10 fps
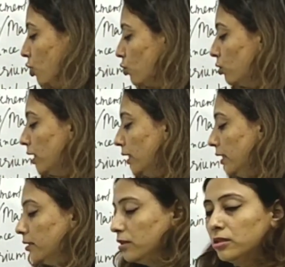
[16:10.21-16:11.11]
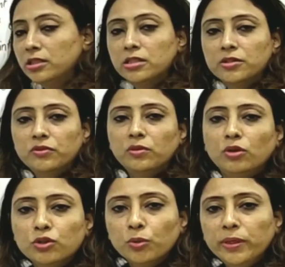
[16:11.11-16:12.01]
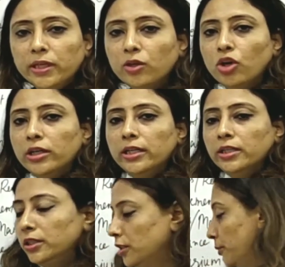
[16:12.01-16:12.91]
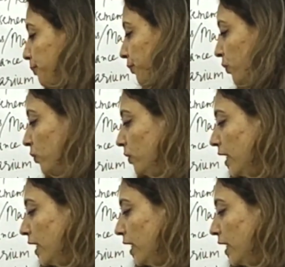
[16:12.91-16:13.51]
So that interest received will also be recorded here.